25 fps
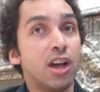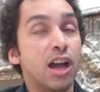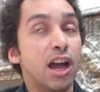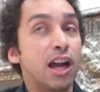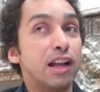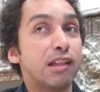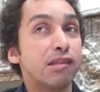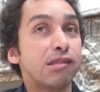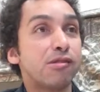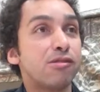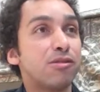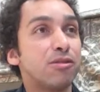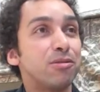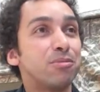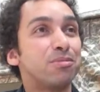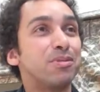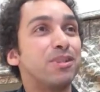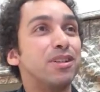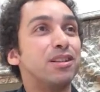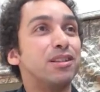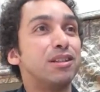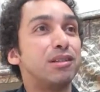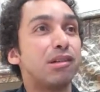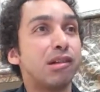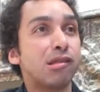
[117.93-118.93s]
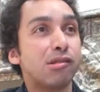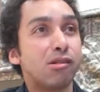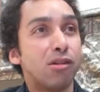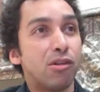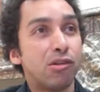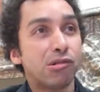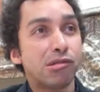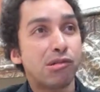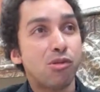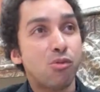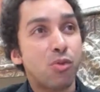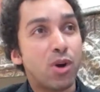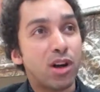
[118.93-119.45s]
And so this is
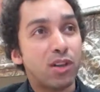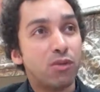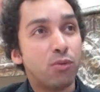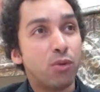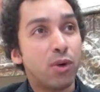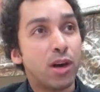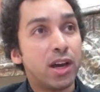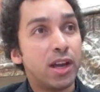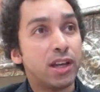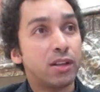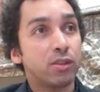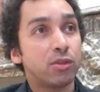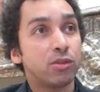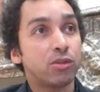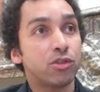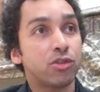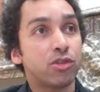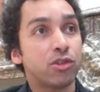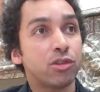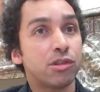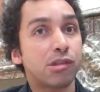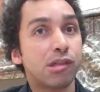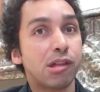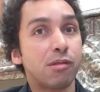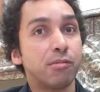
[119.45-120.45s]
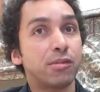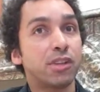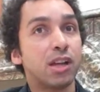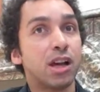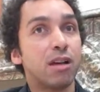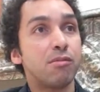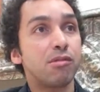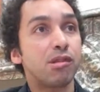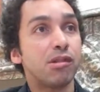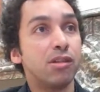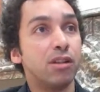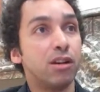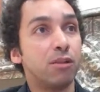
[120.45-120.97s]
also one way to show
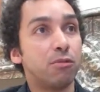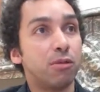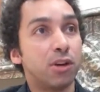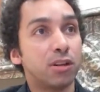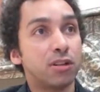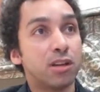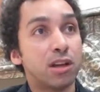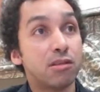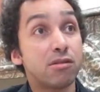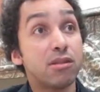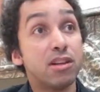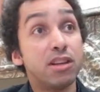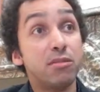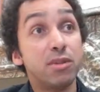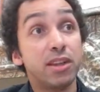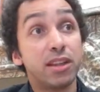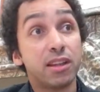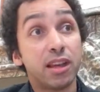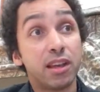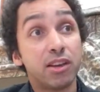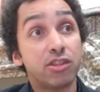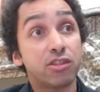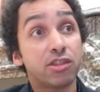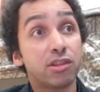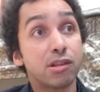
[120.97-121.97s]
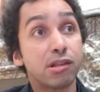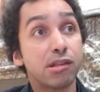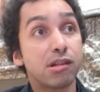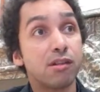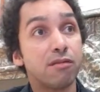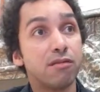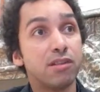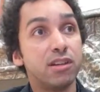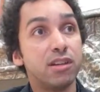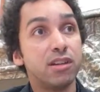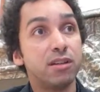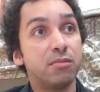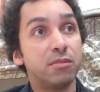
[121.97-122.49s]
sometimes, what are the limitations
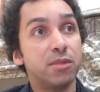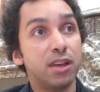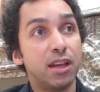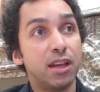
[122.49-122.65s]
of the